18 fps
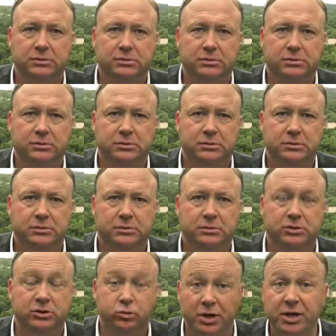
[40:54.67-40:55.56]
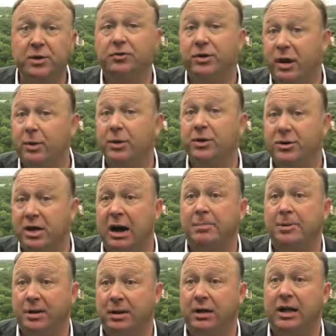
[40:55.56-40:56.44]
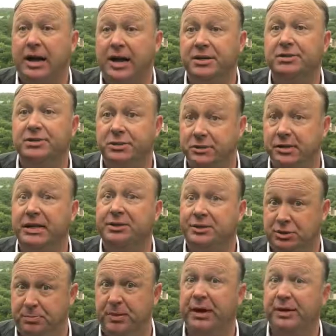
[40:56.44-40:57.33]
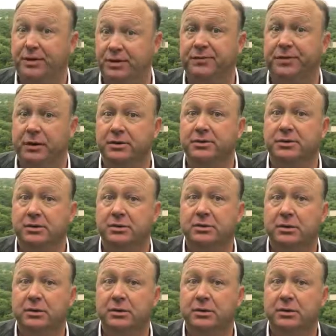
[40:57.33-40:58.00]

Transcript: Because what do you think when you're top of your class? You get the speech, folks.